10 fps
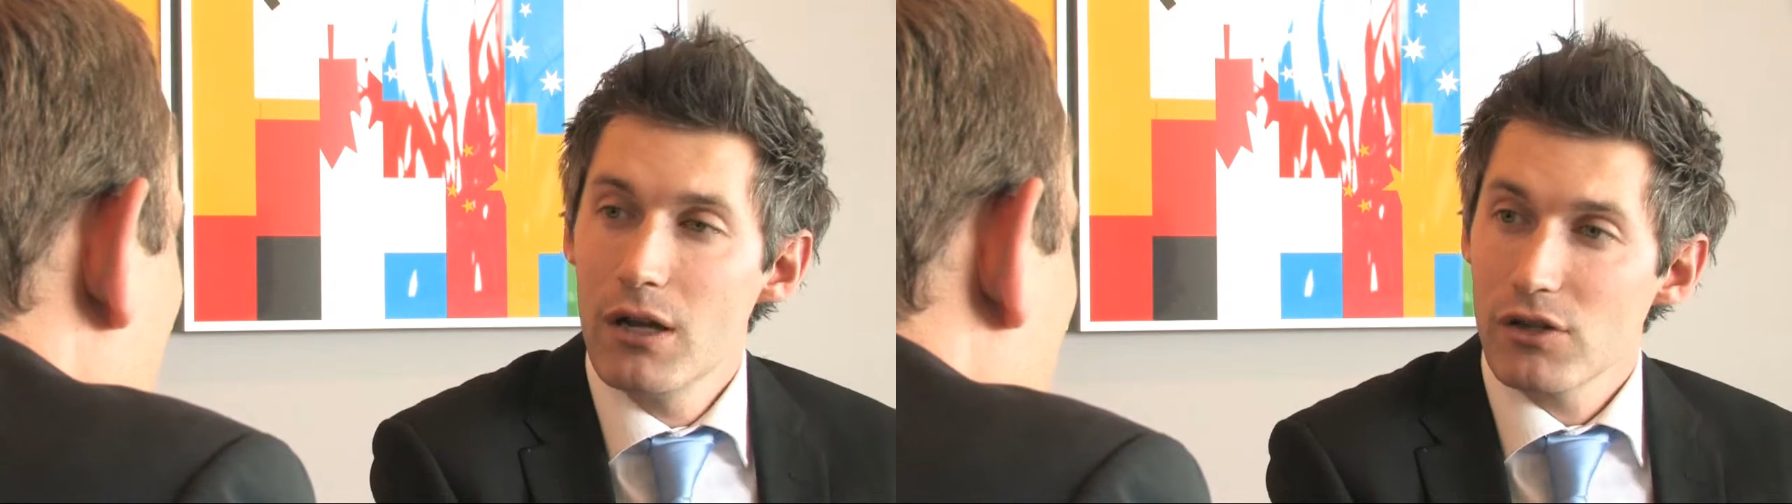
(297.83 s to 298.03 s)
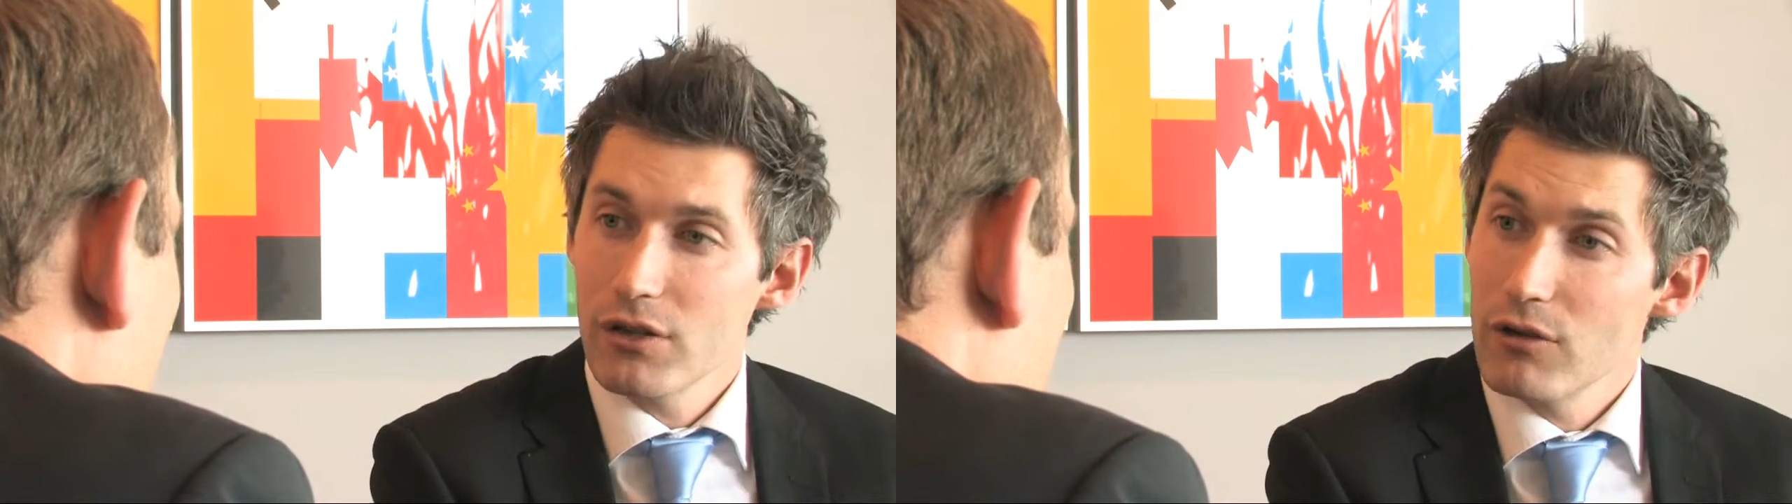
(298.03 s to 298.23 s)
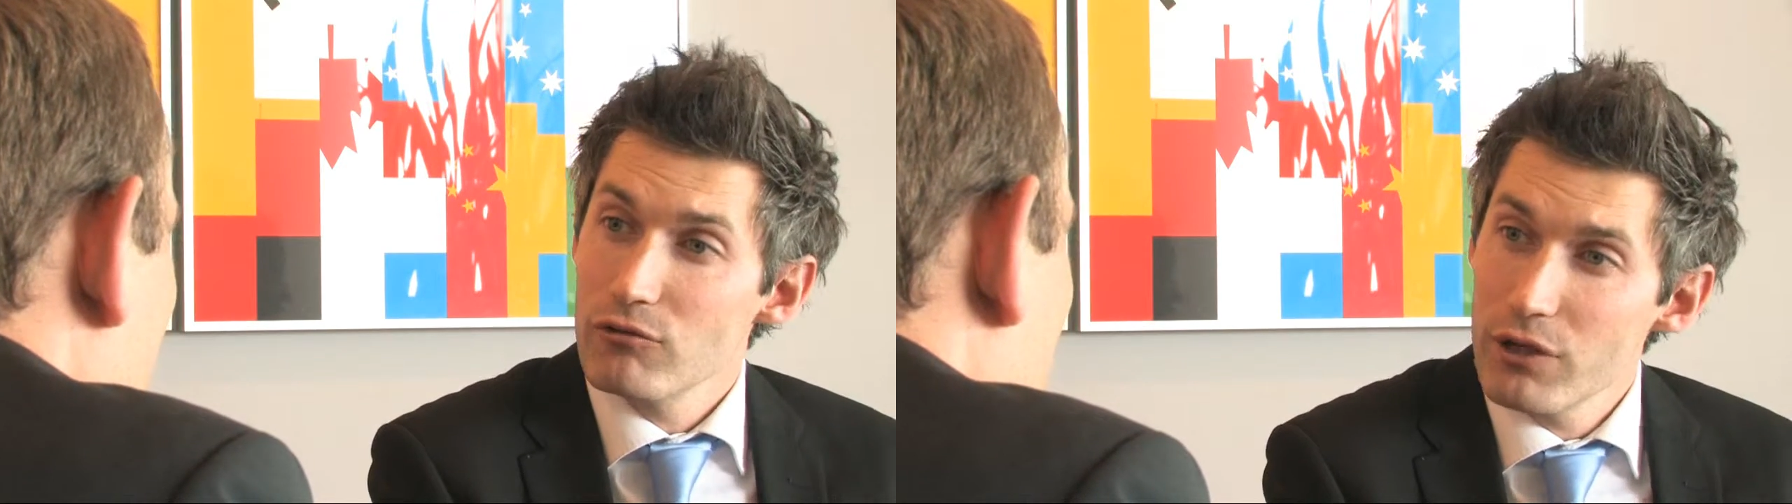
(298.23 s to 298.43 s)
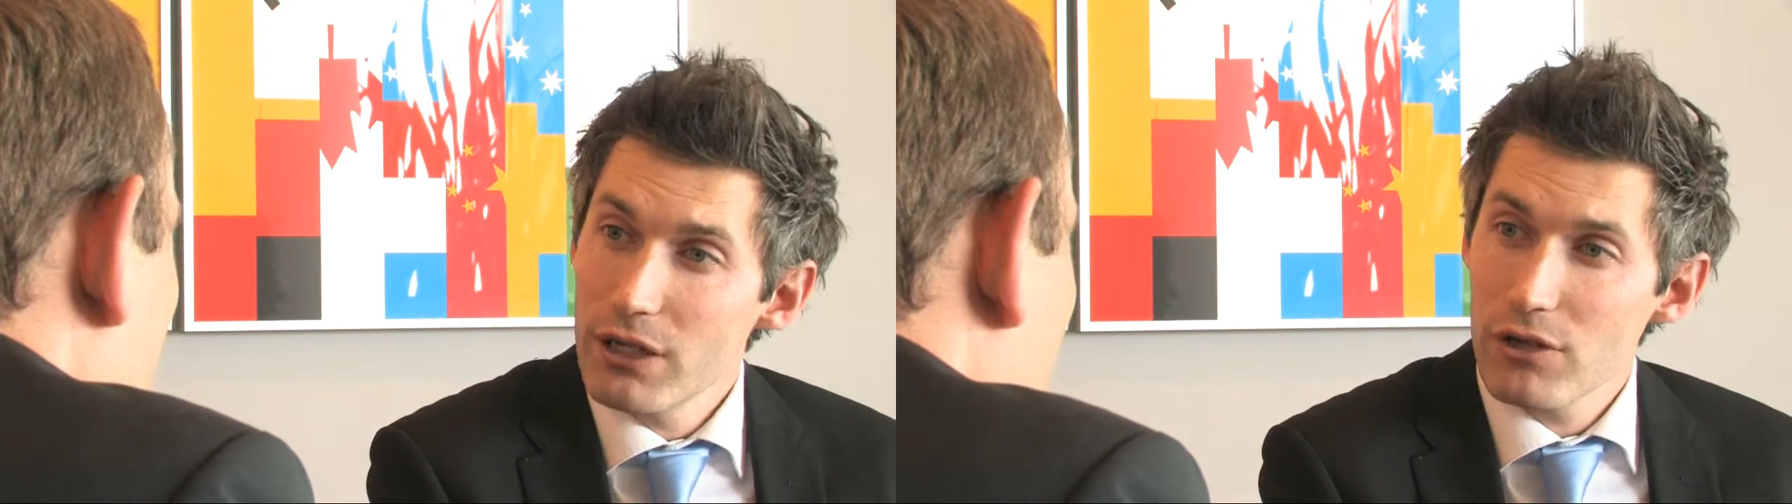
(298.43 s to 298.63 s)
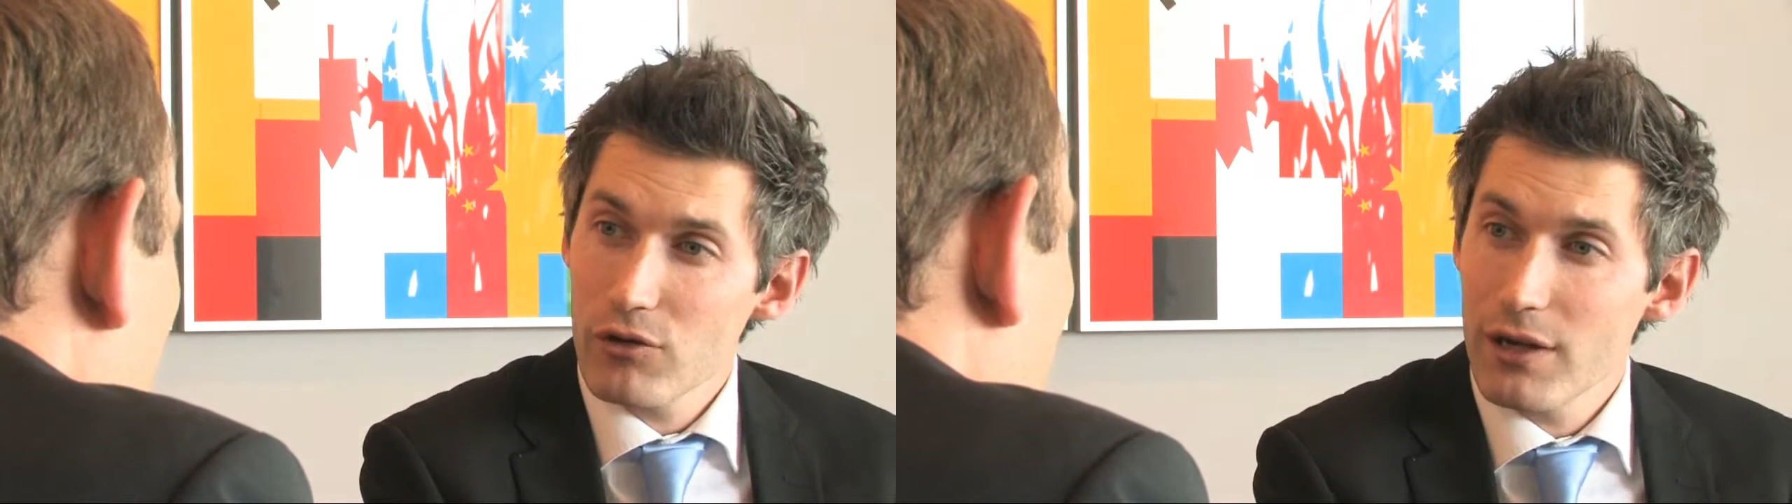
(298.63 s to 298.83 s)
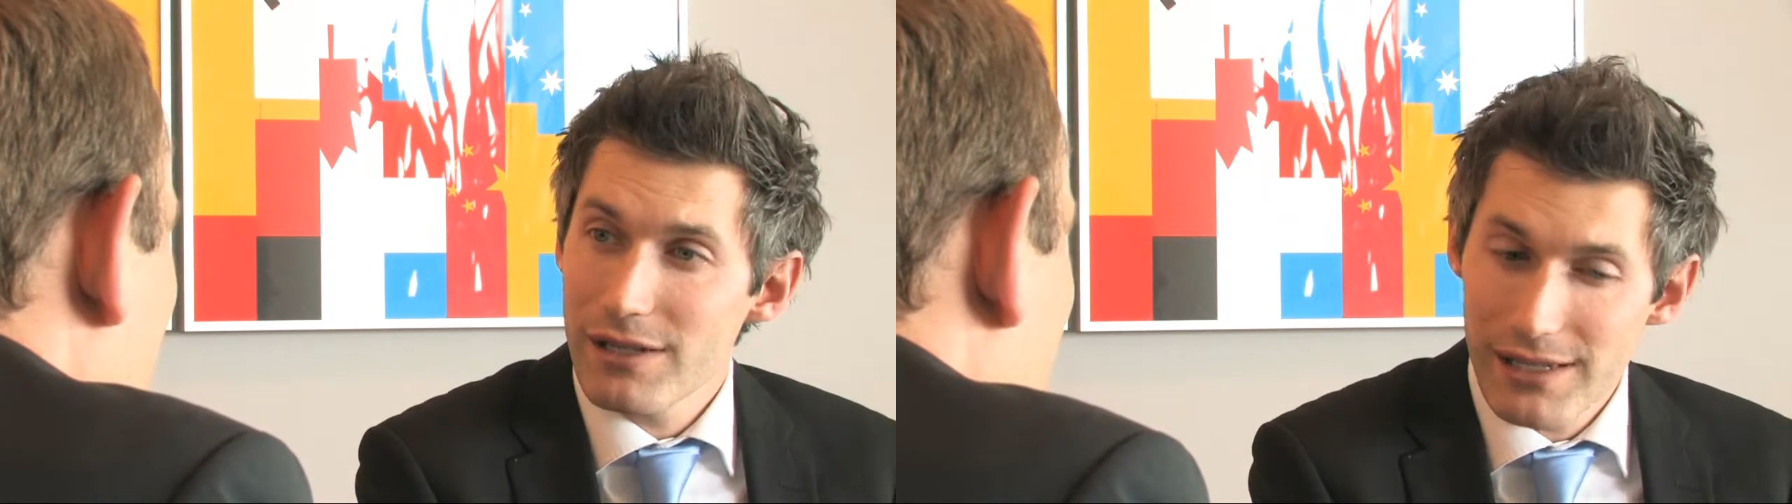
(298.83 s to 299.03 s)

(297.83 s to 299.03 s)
So they're really trying to